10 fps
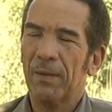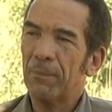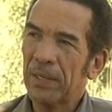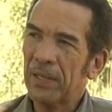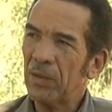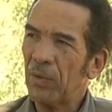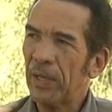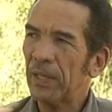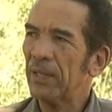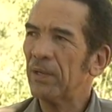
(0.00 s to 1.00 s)
But anyway,
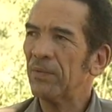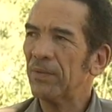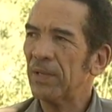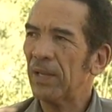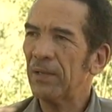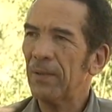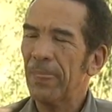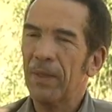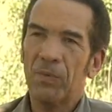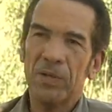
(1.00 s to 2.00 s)
at the end of the day,
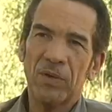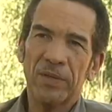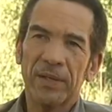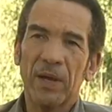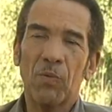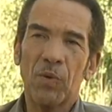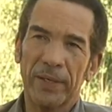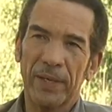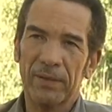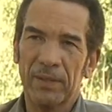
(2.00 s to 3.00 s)
we know that our
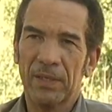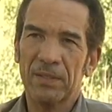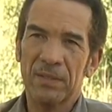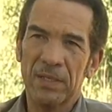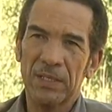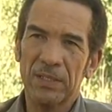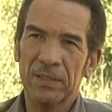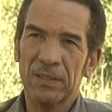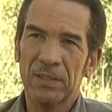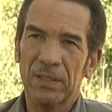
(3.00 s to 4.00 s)
work ethic as a nation
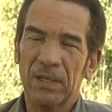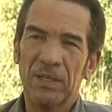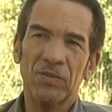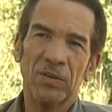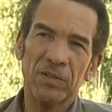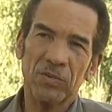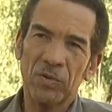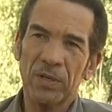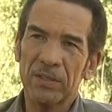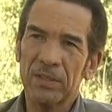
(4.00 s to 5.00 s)
is not as
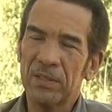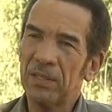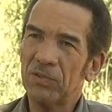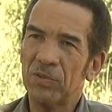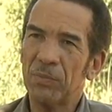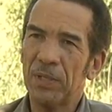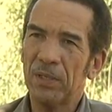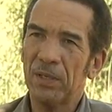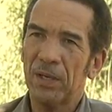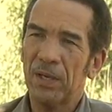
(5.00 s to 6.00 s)
good as it needs to be,
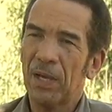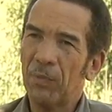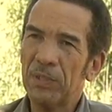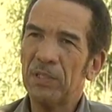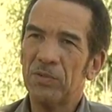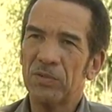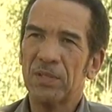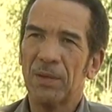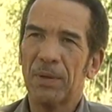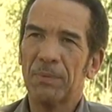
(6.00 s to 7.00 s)
and we need to
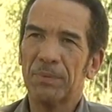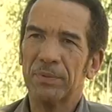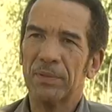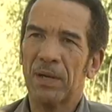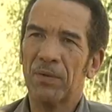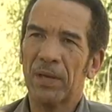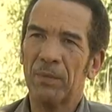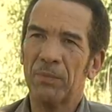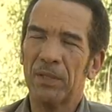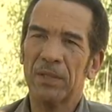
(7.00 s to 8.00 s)
step up our
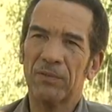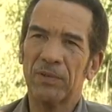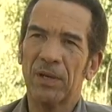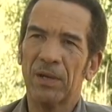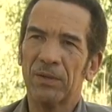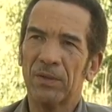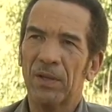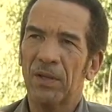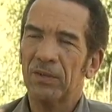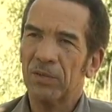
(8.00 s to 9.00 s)
game in that regard.
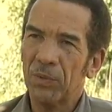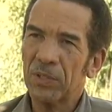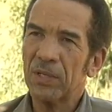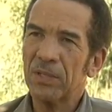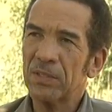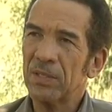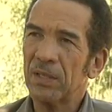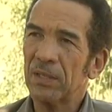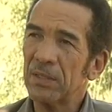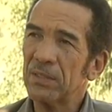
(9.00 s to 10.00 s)
So we are trying to say
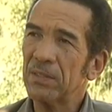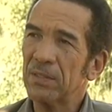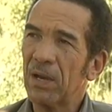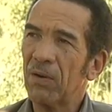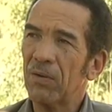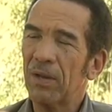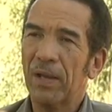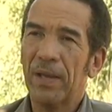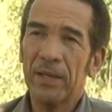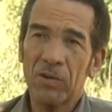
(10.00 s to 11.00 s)
that this is now
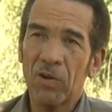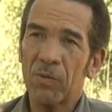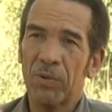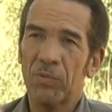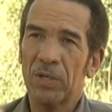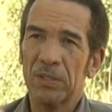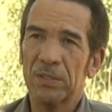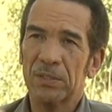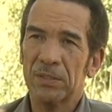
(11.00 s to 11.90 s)
a global world.